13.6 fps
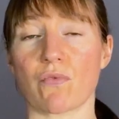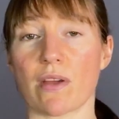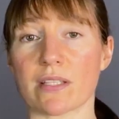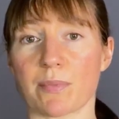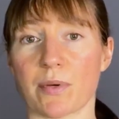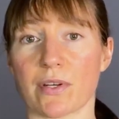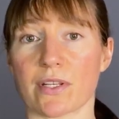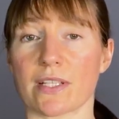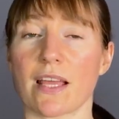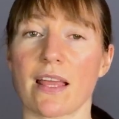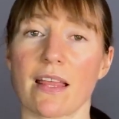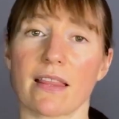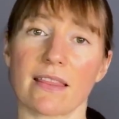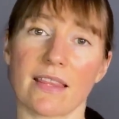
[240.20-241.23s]
rest period,
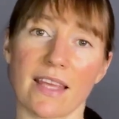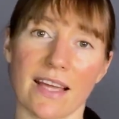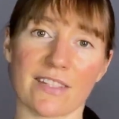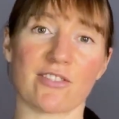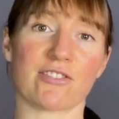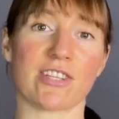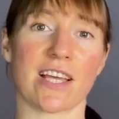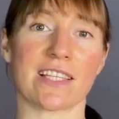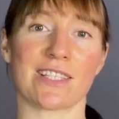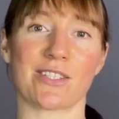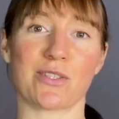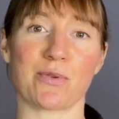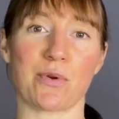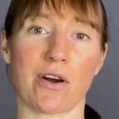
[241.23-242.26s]
the exercise
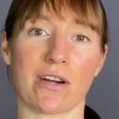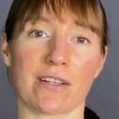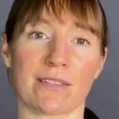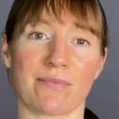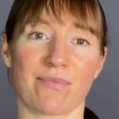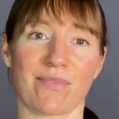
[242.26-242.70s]
is too hard.